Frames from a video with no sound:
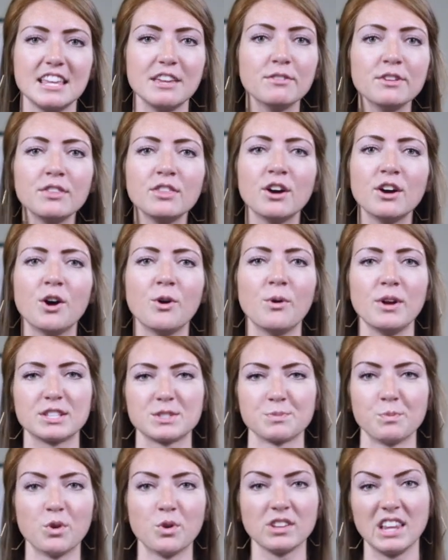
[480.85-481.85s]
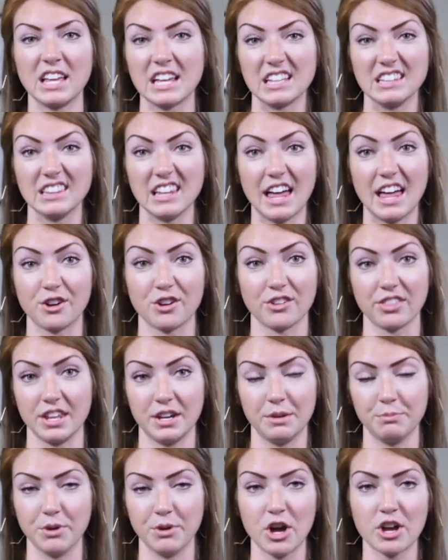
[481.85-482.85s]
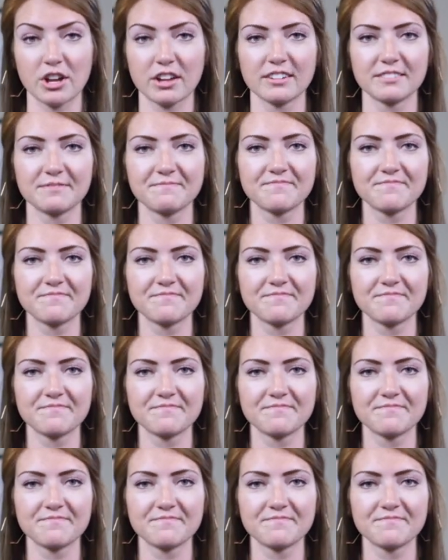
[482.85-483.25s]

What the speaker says: even though it's more like a letter than a book.